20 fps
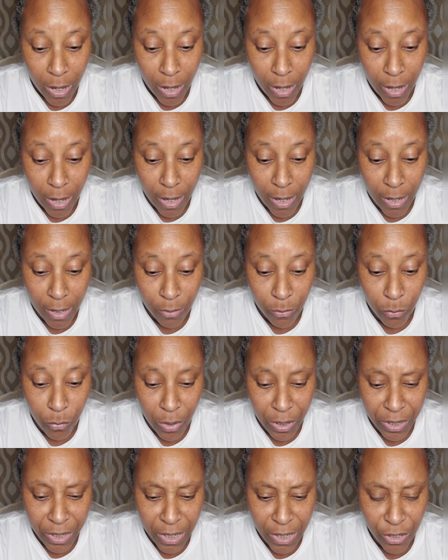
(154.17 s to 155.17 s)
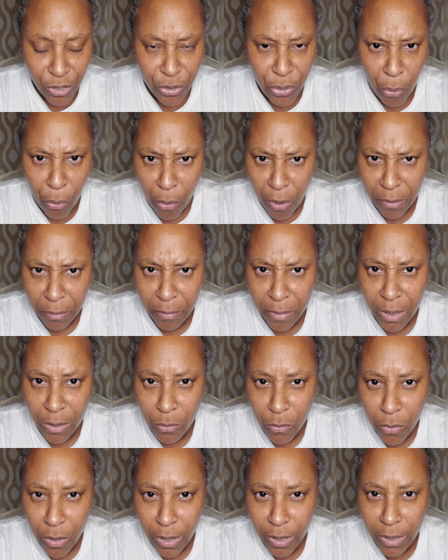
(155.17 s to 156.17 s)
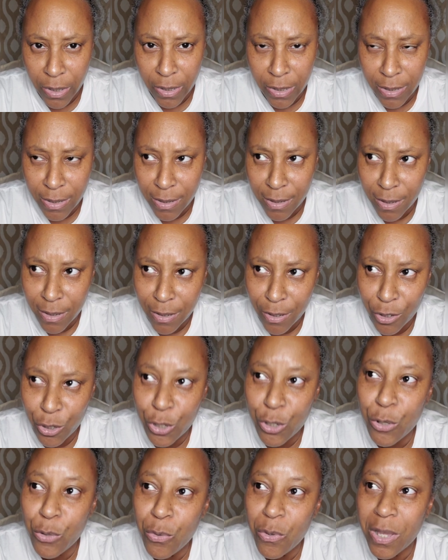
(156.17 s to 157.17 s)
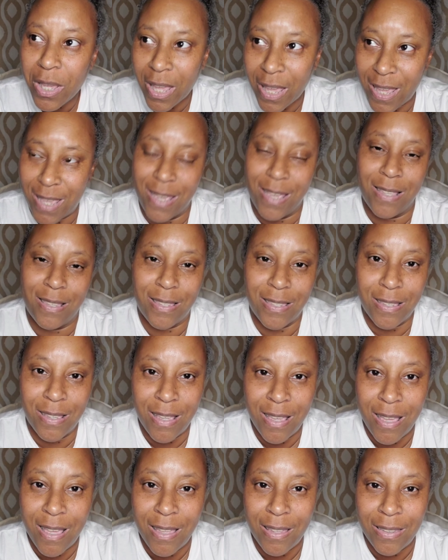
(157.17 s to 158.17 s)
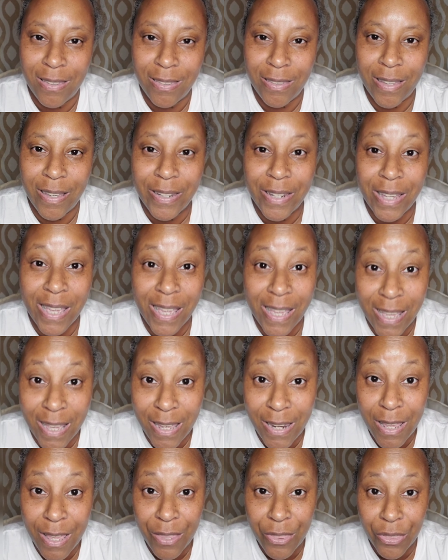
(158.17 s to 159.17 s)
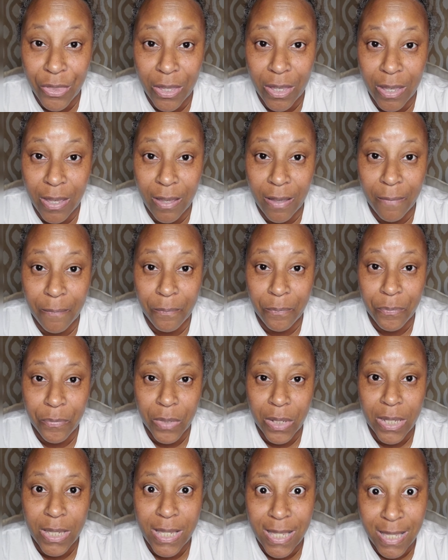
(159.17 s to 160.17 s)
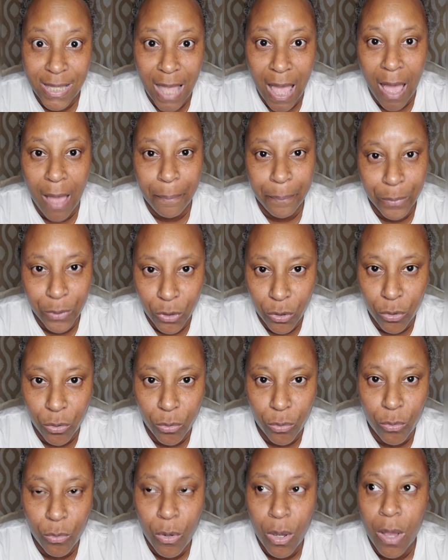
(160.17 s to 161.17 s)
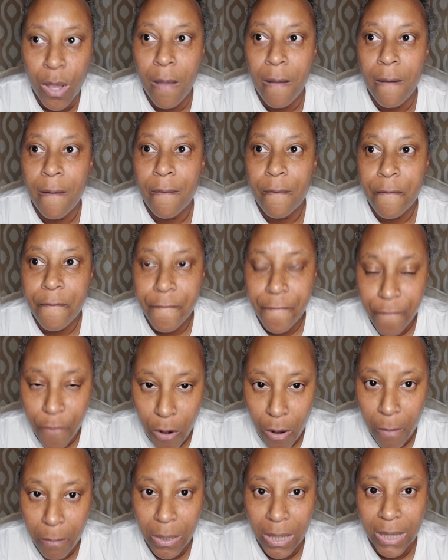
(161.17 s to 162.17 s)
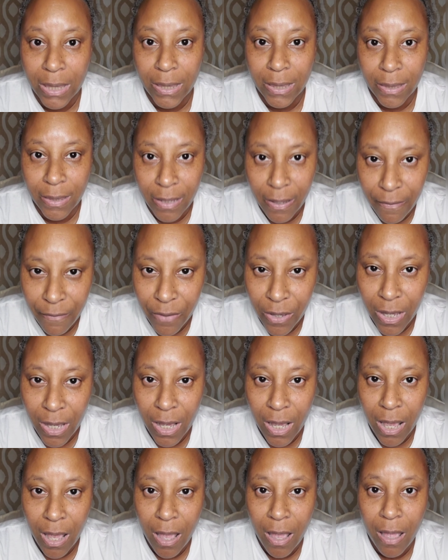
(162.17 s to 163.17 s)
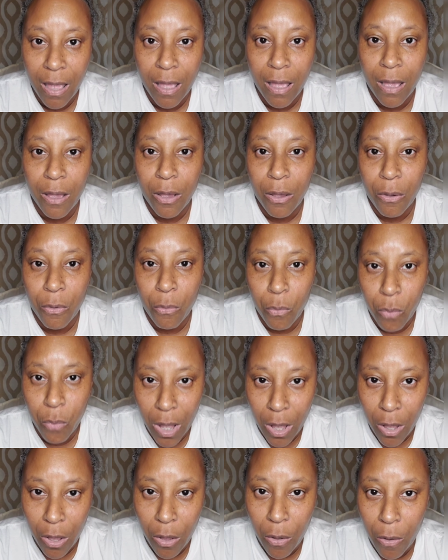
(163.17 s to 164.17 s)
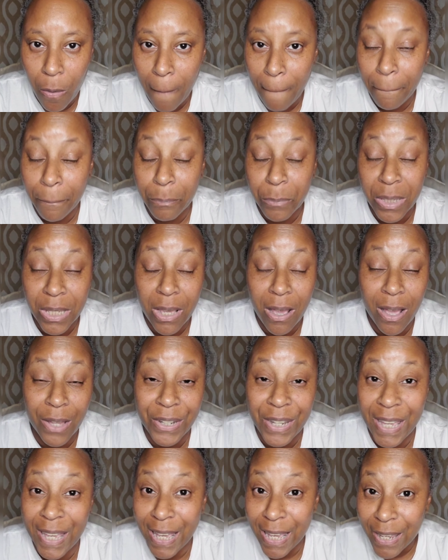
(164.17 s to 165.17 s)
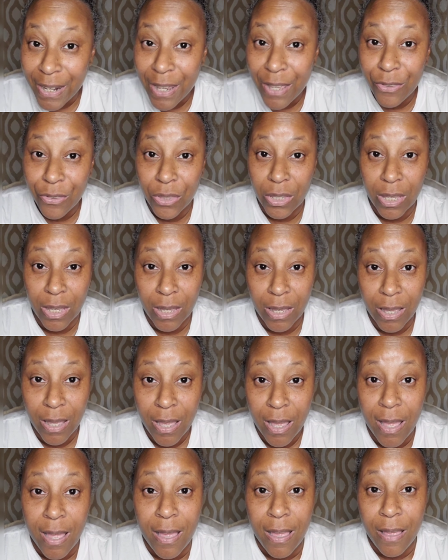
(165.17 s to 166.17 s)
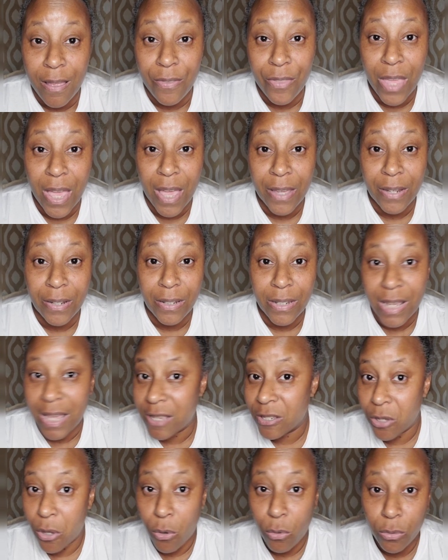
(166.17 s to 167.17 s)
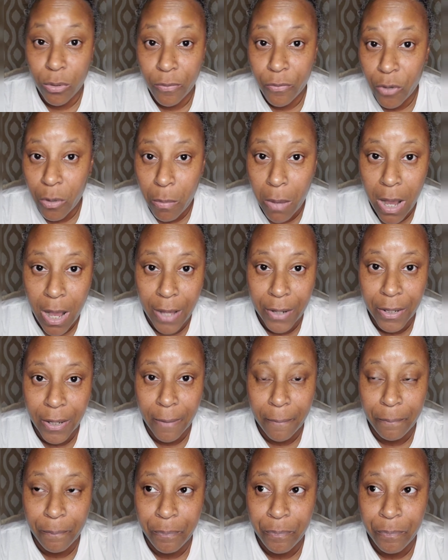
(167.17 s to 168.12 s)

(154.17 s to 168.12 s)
And what he taught me was you can't let anything stop you from living well beyond anything that takes hold of your body.